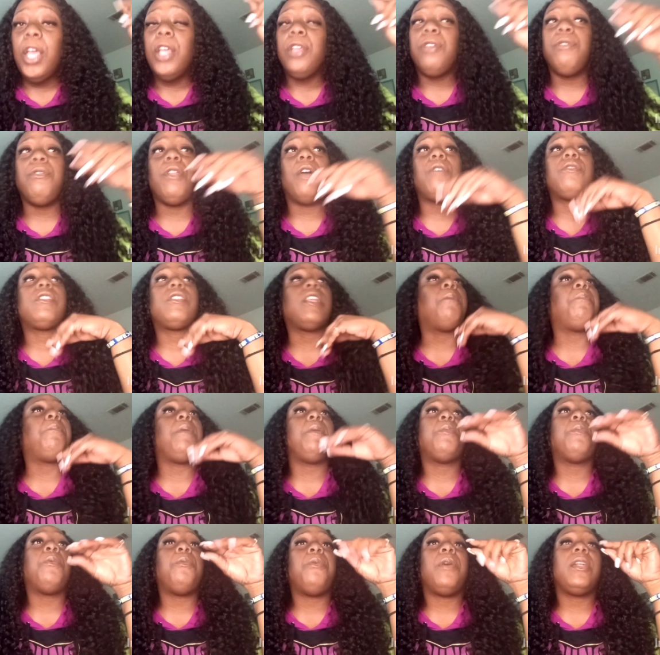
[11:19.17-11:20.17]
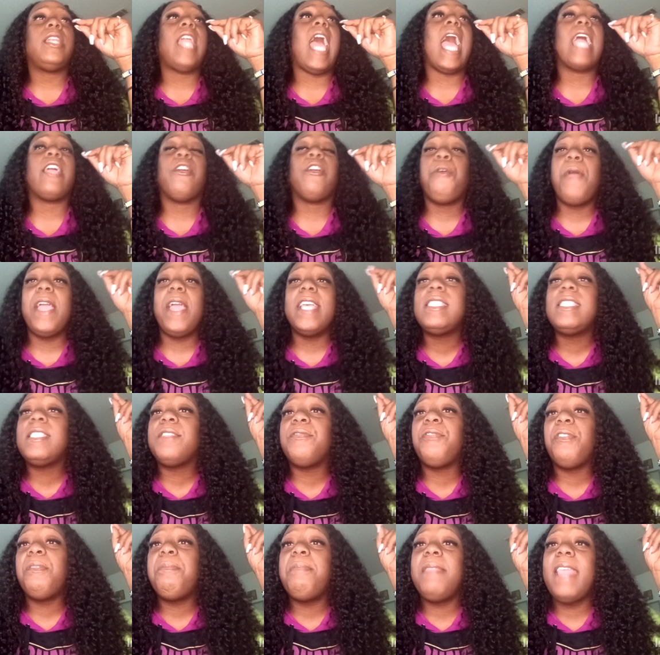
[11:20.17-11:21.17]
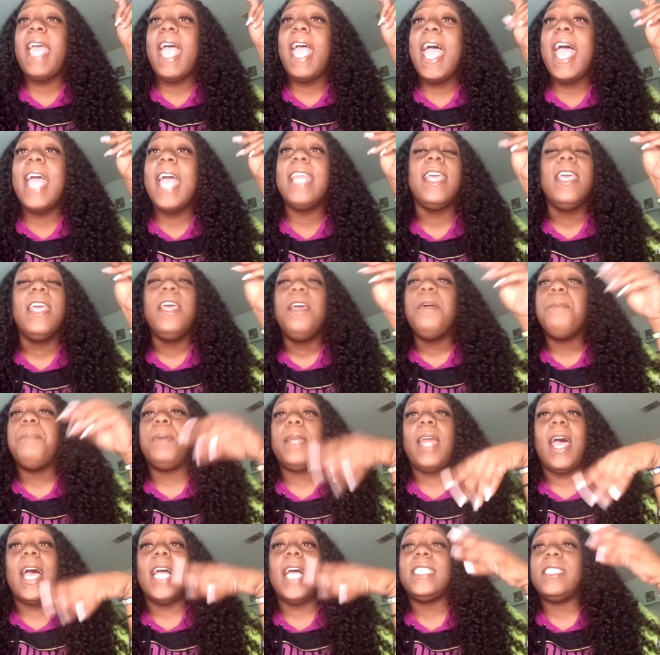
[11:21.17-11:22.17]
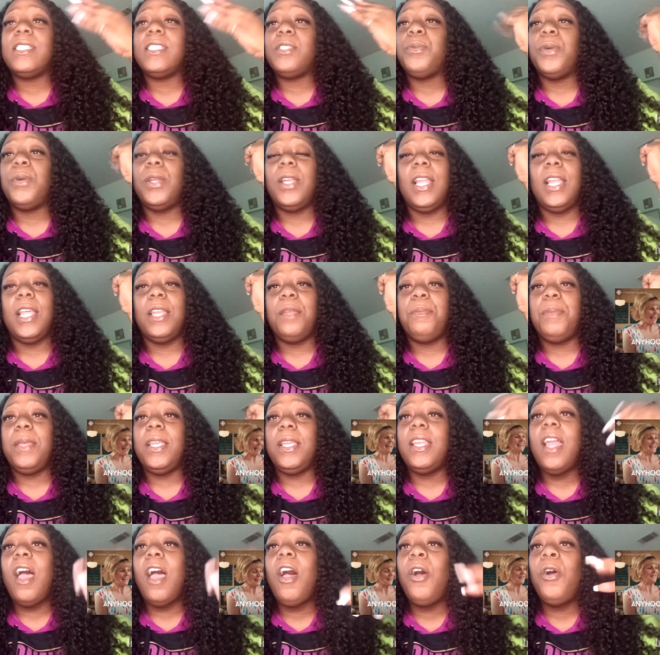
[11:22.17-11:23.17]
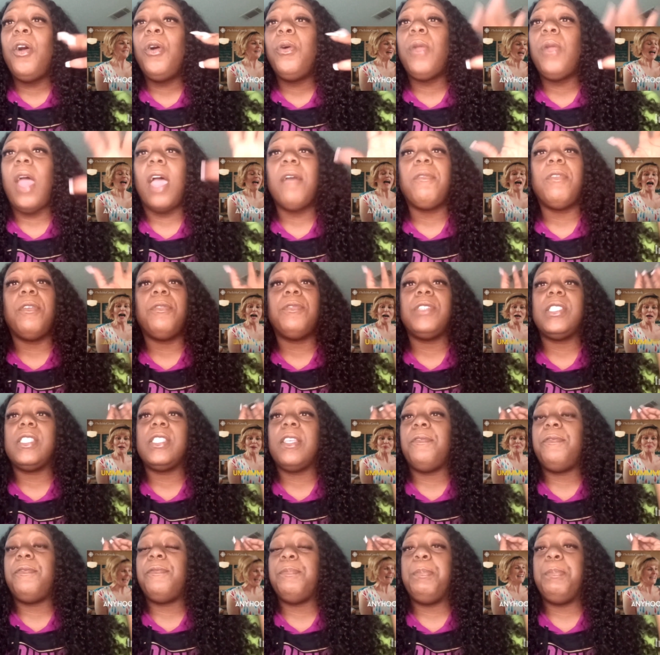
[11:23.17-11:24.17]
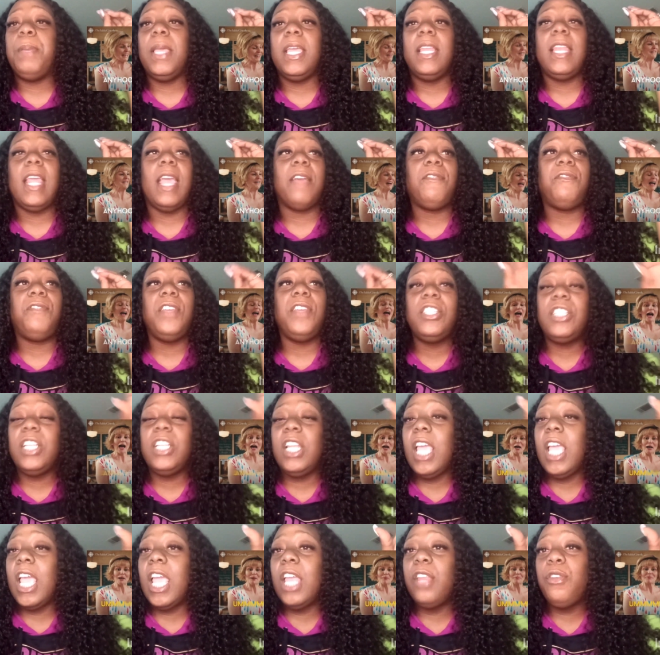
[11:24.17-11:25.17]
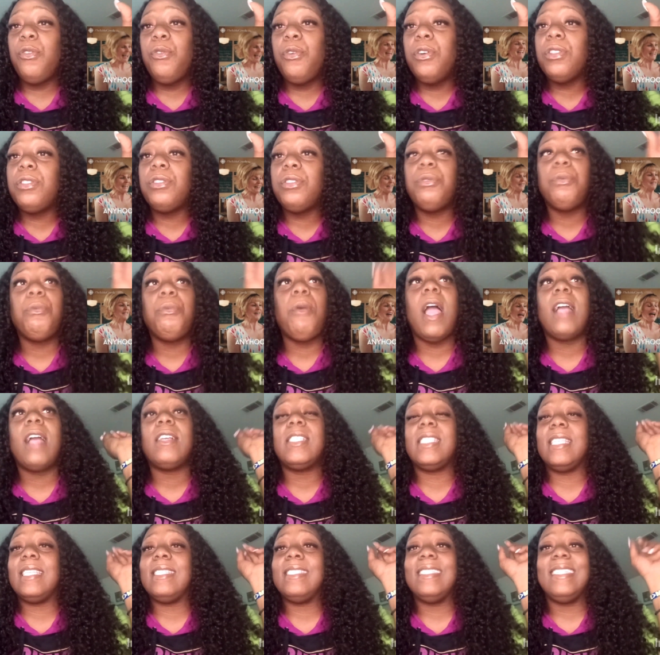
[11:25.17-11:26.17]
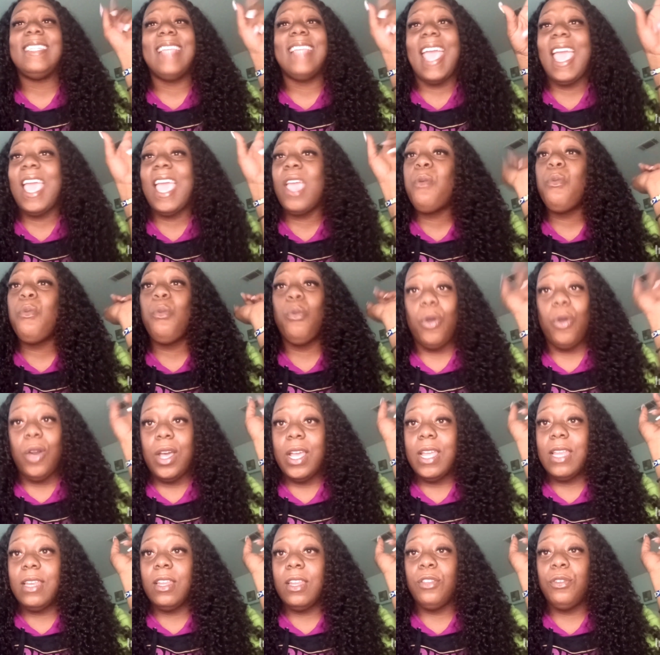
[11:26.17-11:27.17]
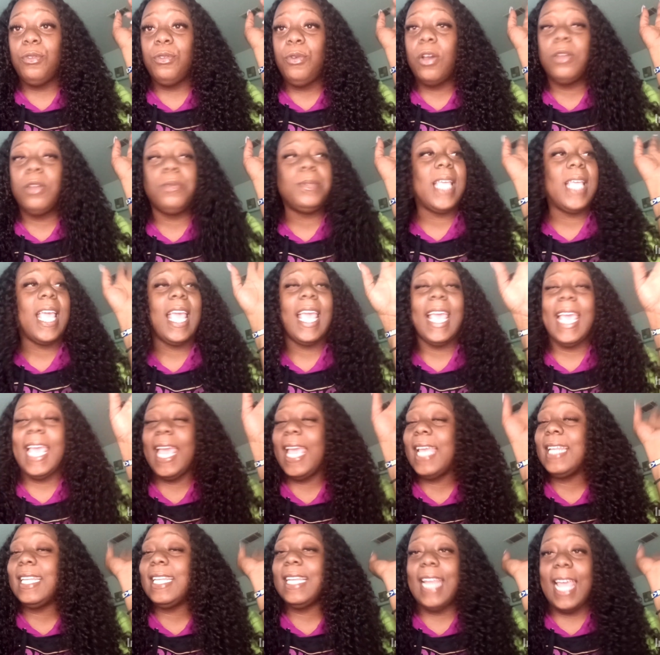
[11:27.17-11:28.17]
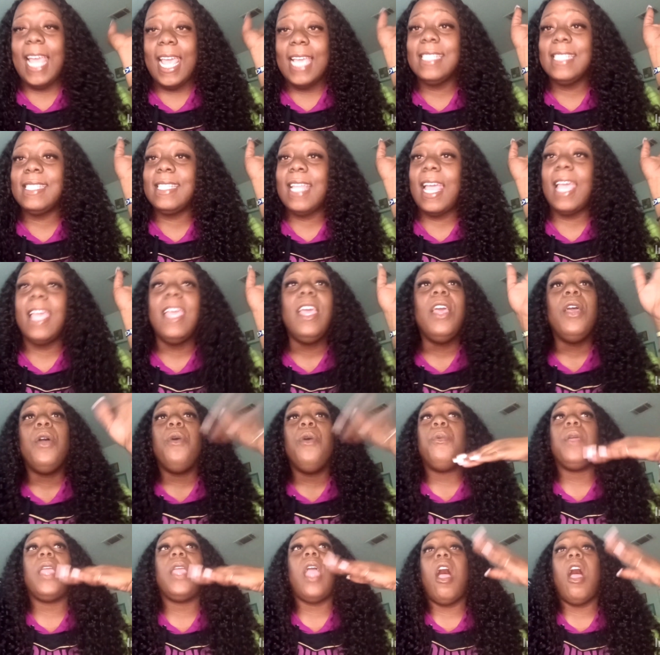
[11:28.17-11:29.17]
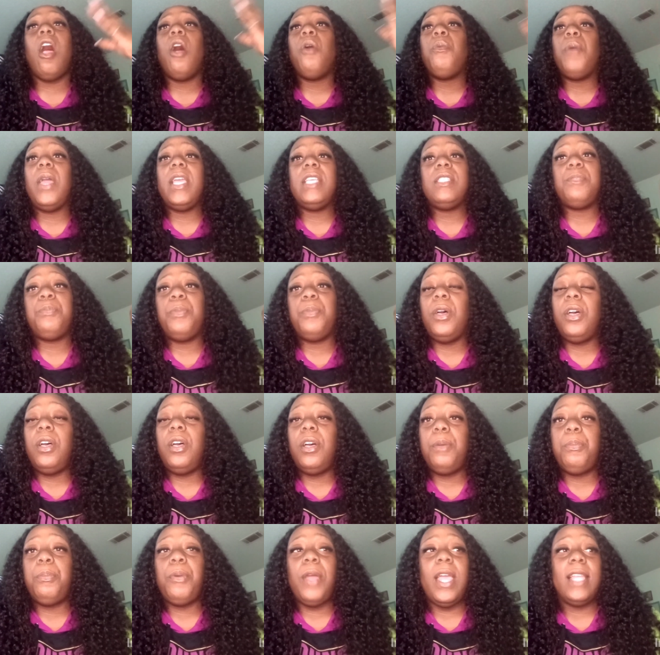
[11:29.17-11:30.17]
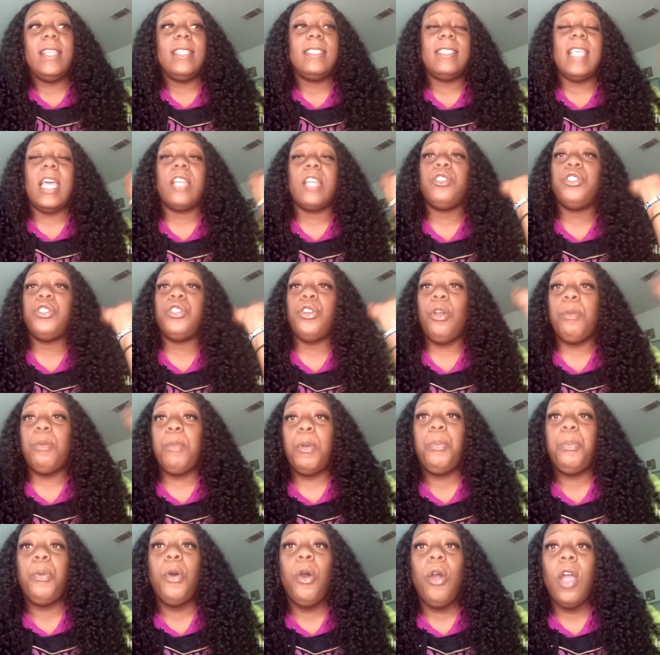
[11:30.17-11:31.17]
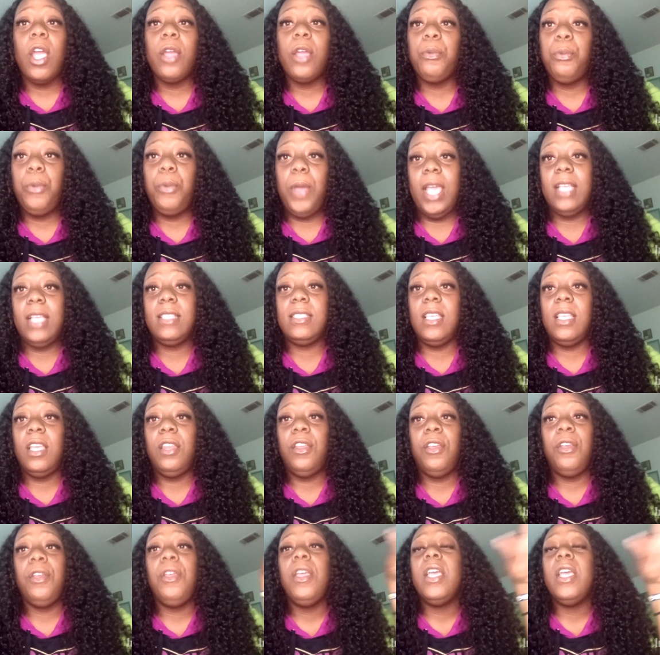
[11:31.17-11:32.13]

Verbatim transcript: You know, some people will digress from that, but I just want to let it be known. I've been officially in North Little Rock since day one. You know what I'm saying? And the last day. We always practice out of Sherman Park Rec Center.